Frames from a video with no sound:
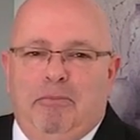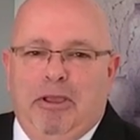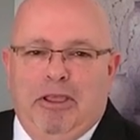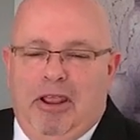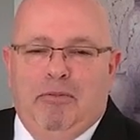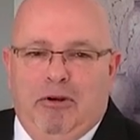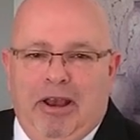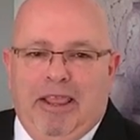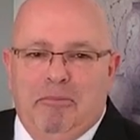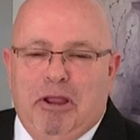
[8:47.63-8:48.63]
but you never
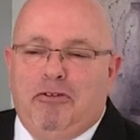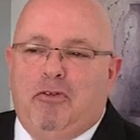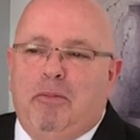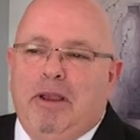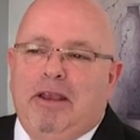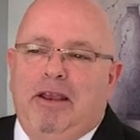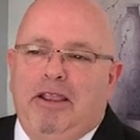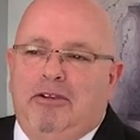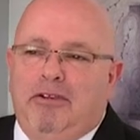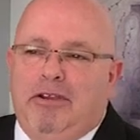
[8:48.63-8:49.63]
really get much from it
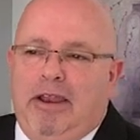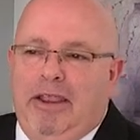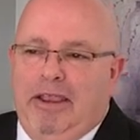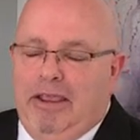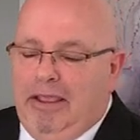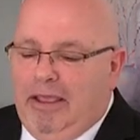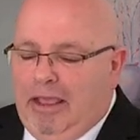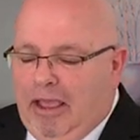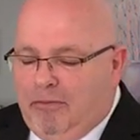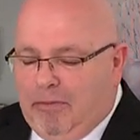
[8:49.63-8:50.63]
unless you're studying
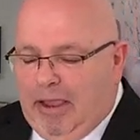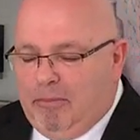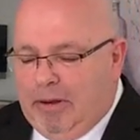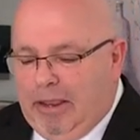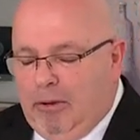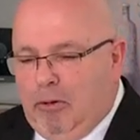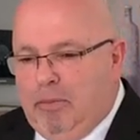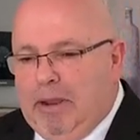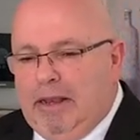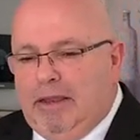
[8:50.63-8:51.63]
a family or
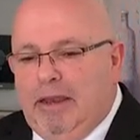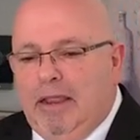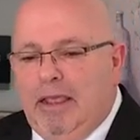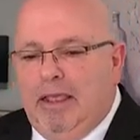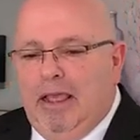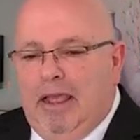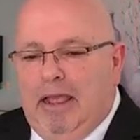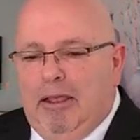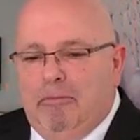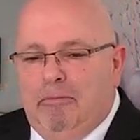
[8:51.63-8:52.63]
a pattern.
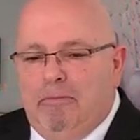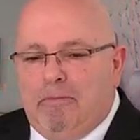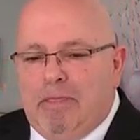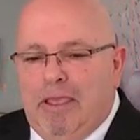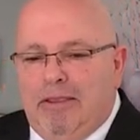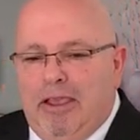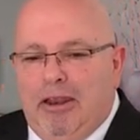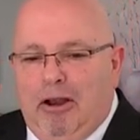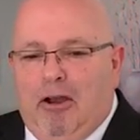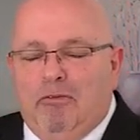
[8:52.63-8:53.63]
So you
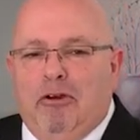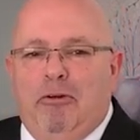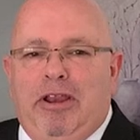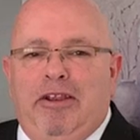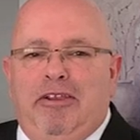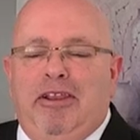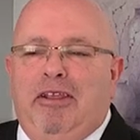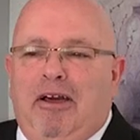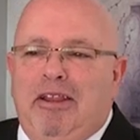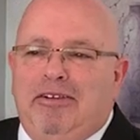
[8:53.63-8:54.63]
don't often read a
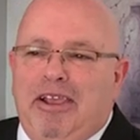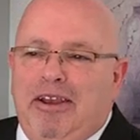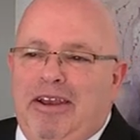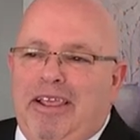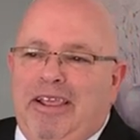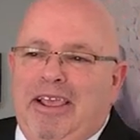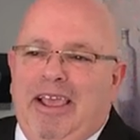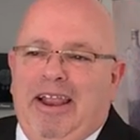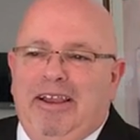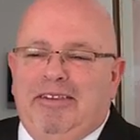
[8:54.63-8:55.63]
genealogy
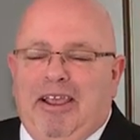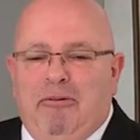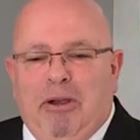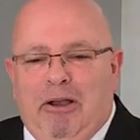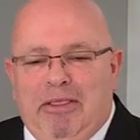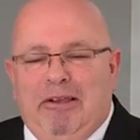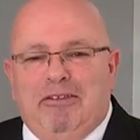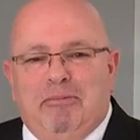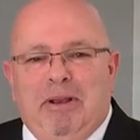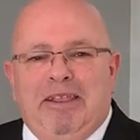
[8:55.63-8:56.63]
and you say, wow, that
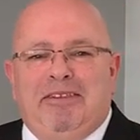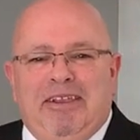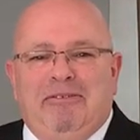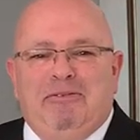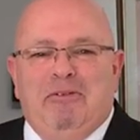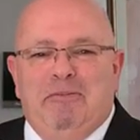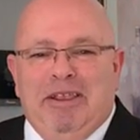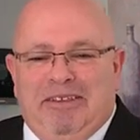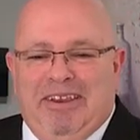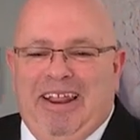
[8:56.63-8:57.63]
was a blessing for
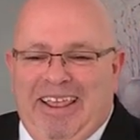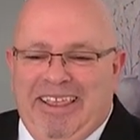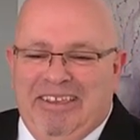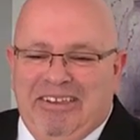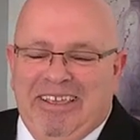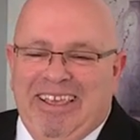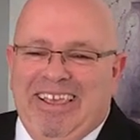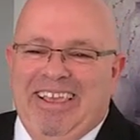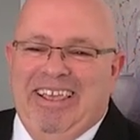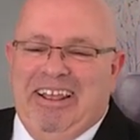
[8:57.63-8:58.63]
me today.
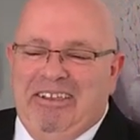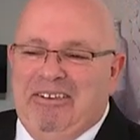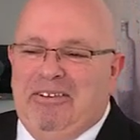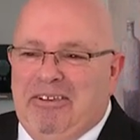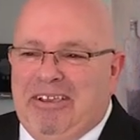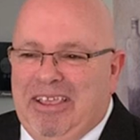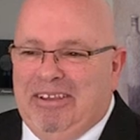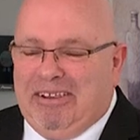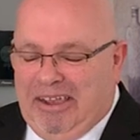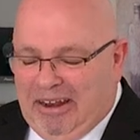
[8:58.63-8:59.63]
You know,
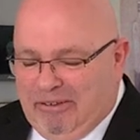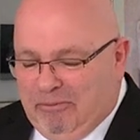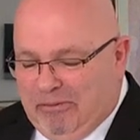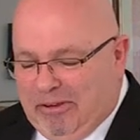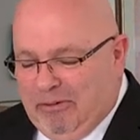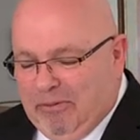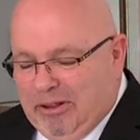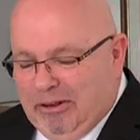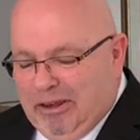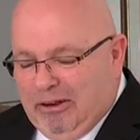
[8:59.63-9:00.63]
it's kind of
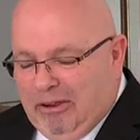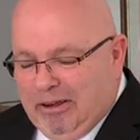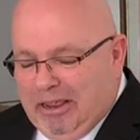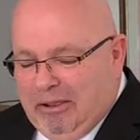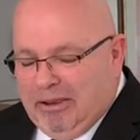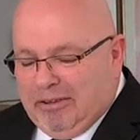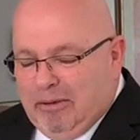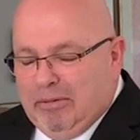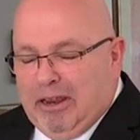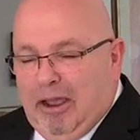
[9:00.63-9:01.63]
difficult and hard going
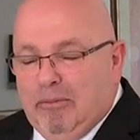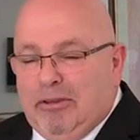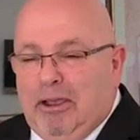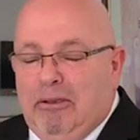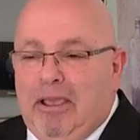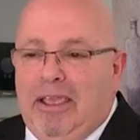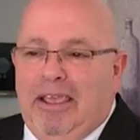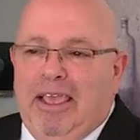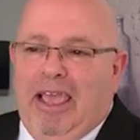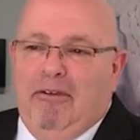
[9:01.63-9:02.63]
sometimes. So
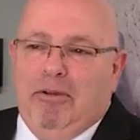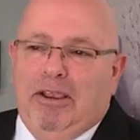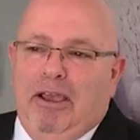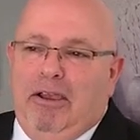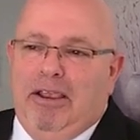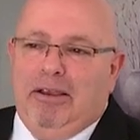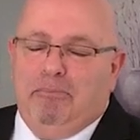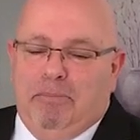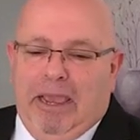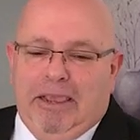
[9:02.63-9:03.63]
having
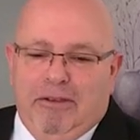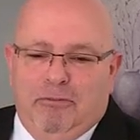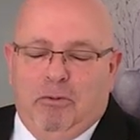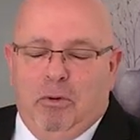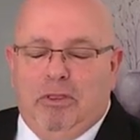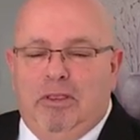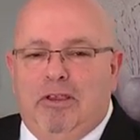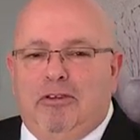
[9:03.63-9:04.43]
going back and forth in the